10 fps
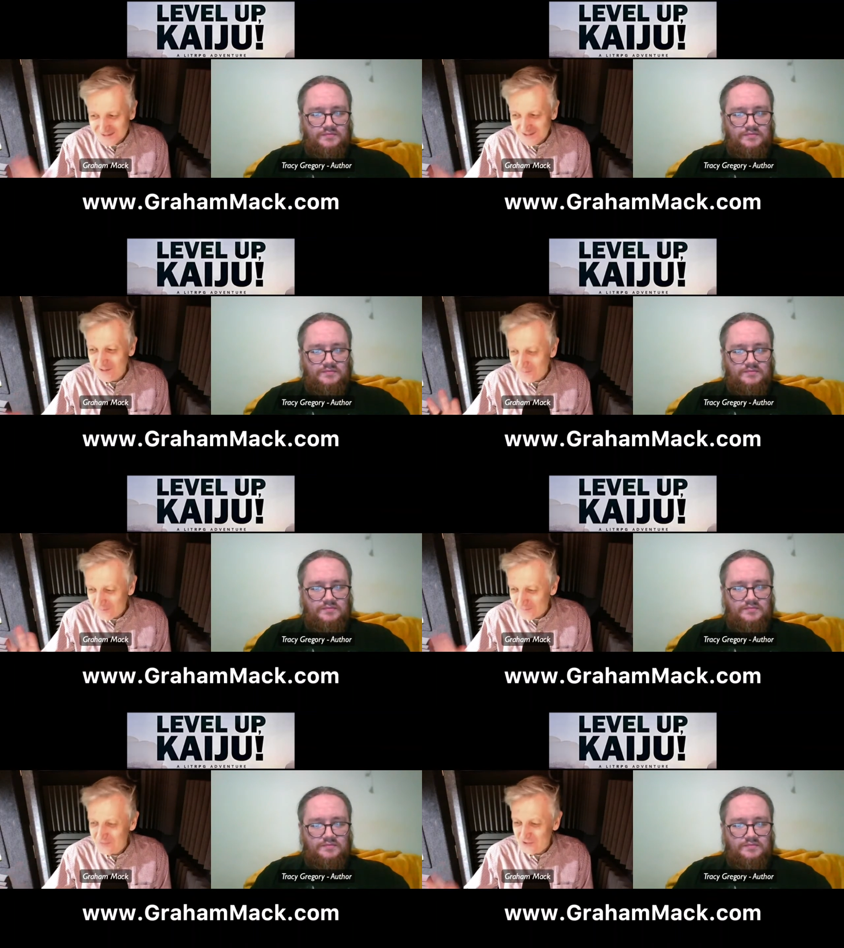
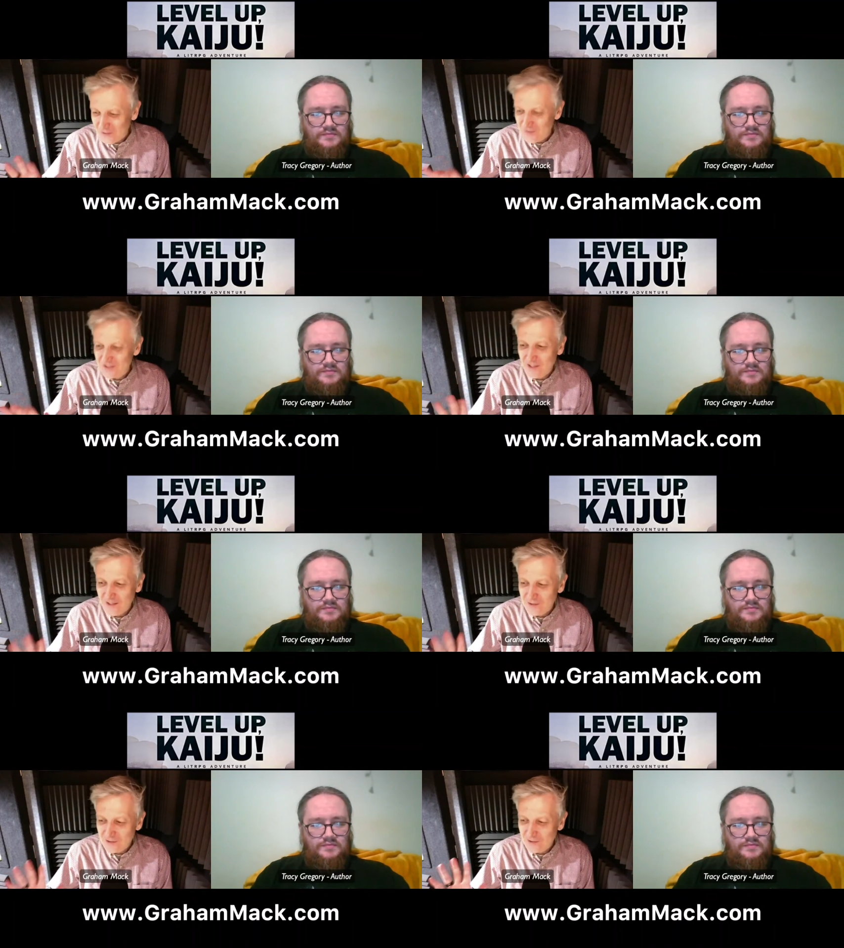Speaker 1: some shall we
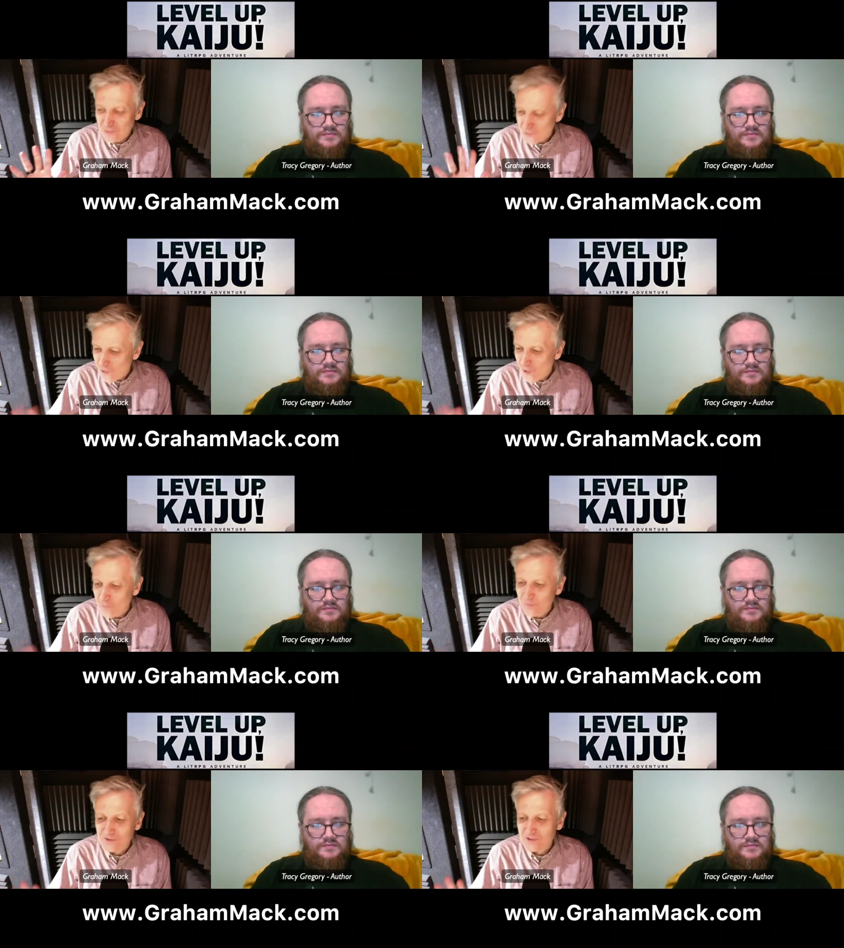say
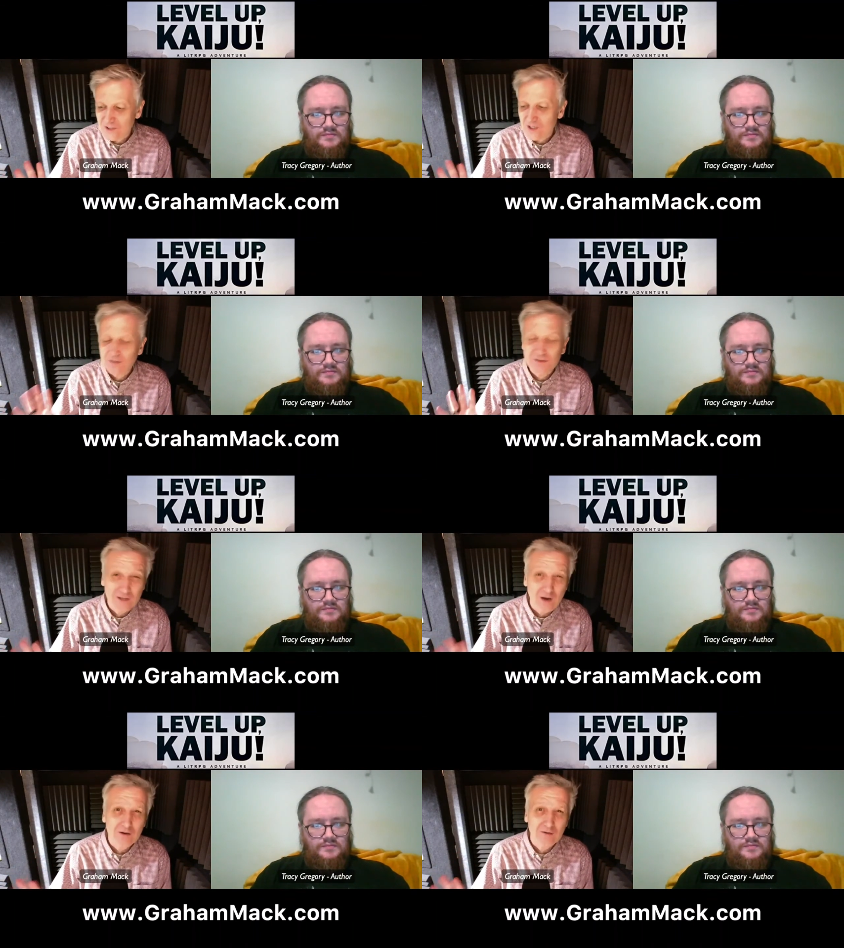corporate
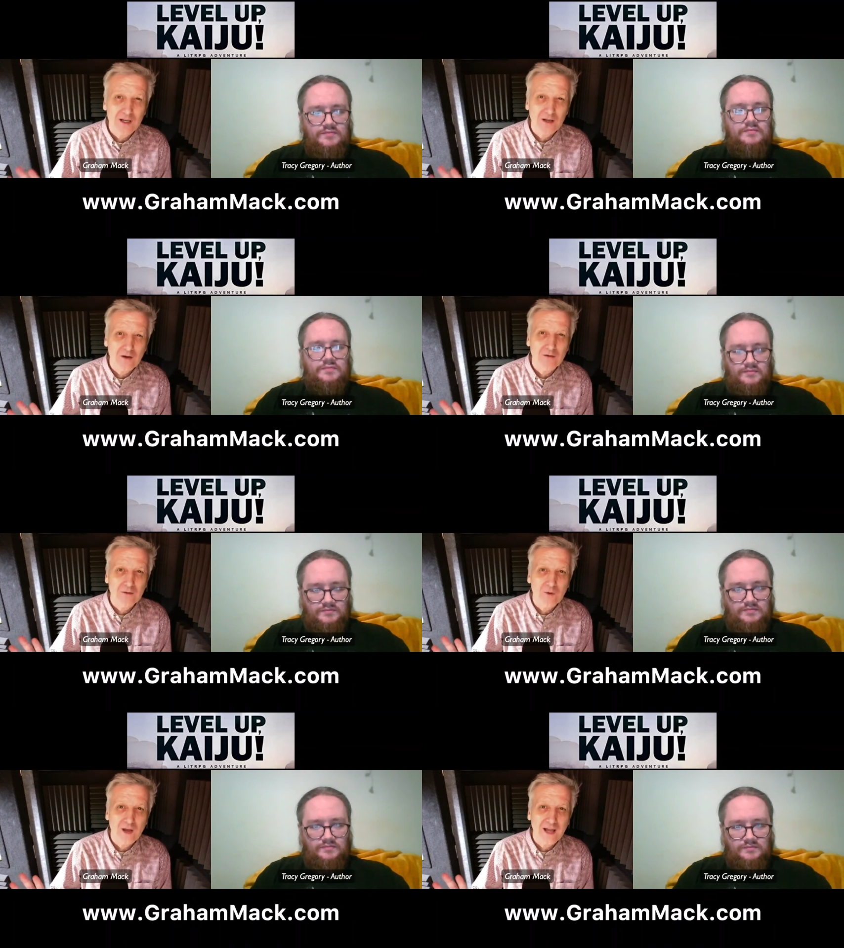skullduggery
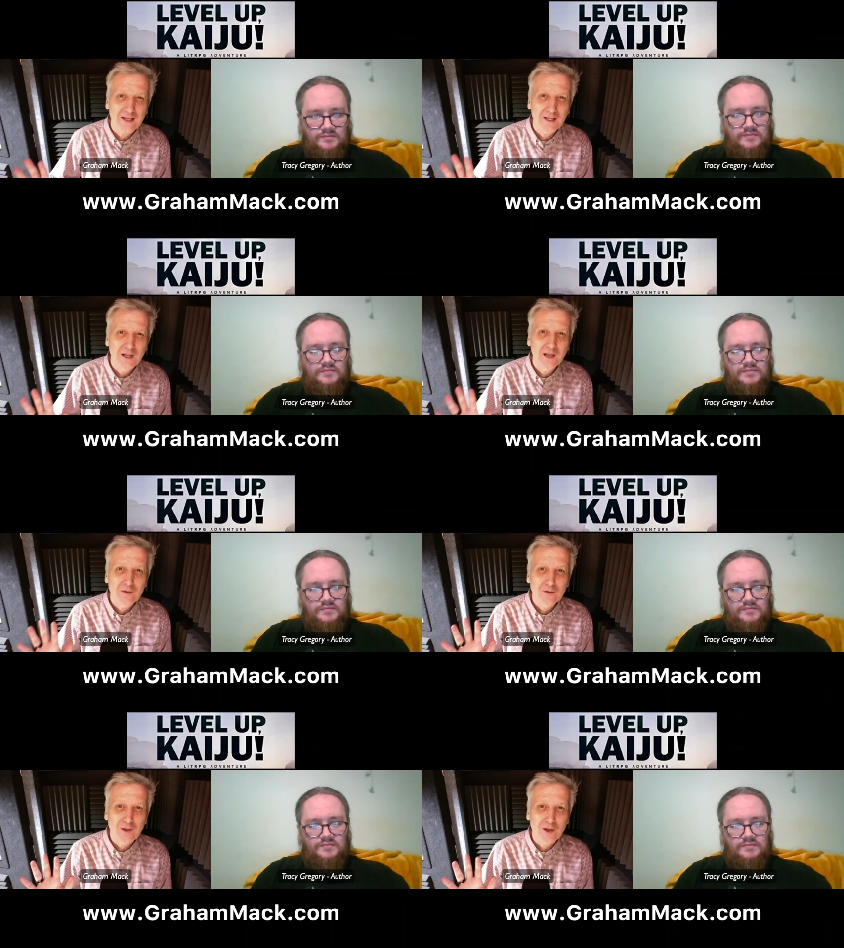along the way
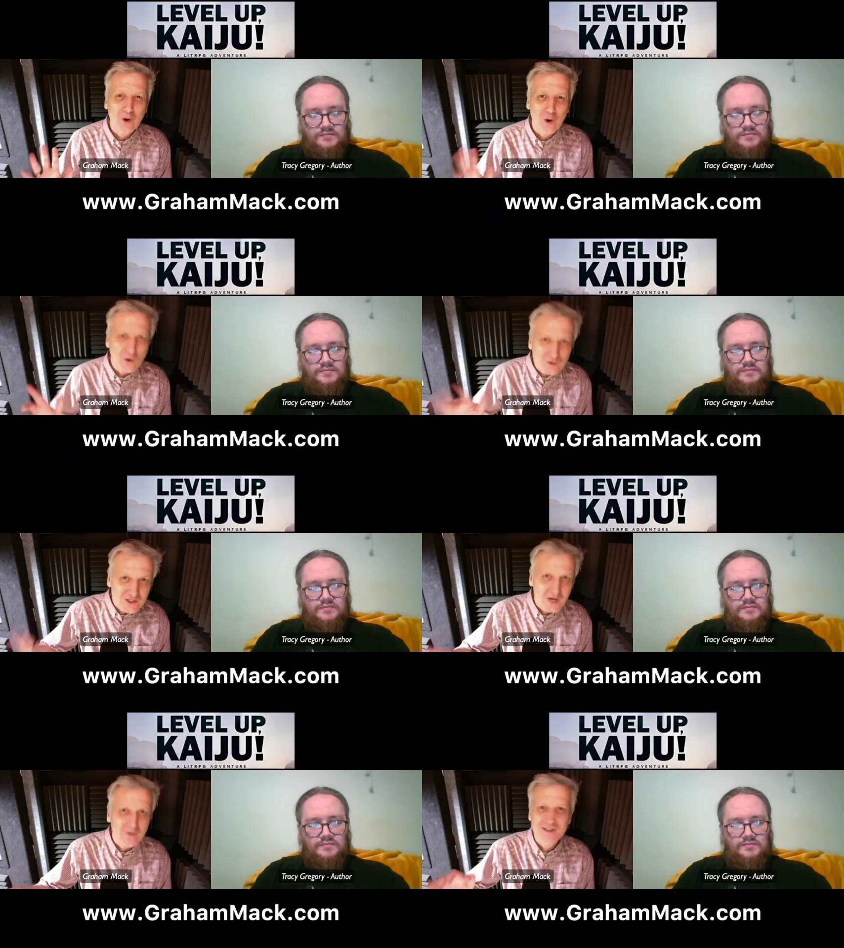that
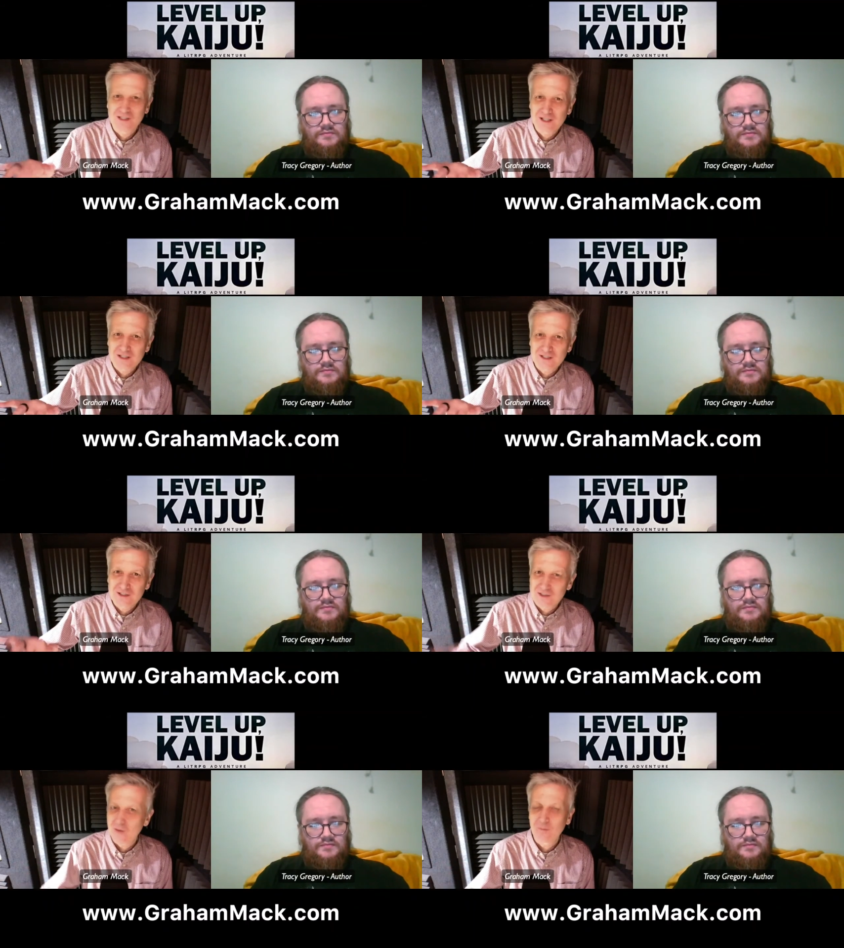also is is a
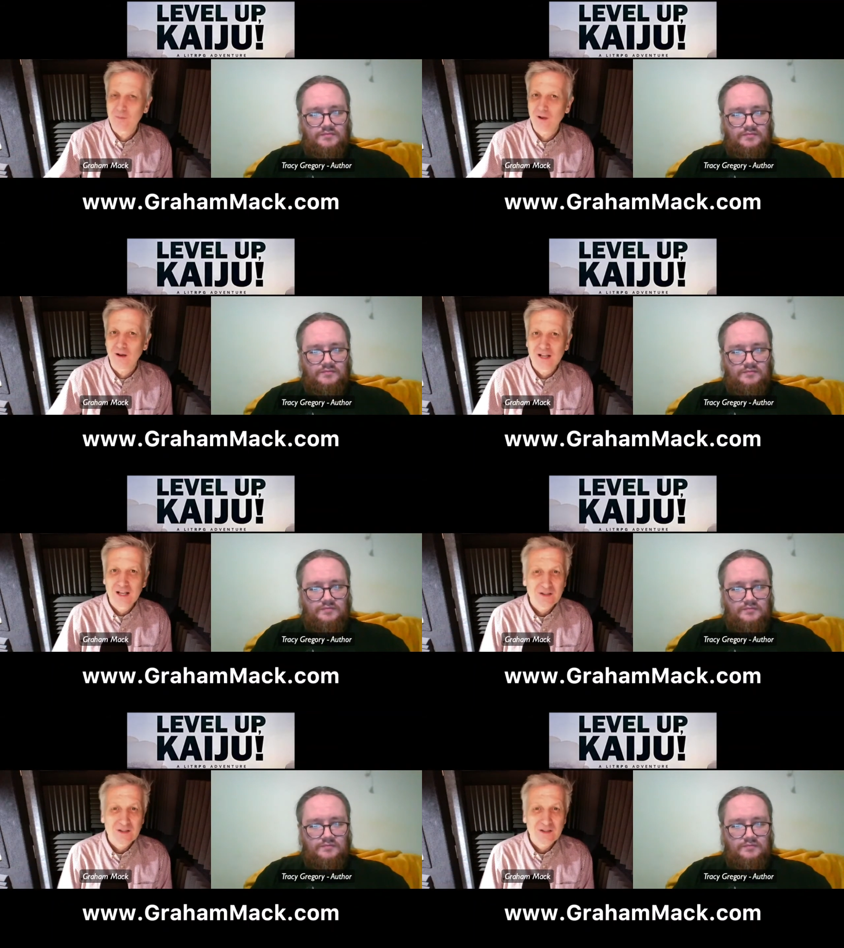subplot.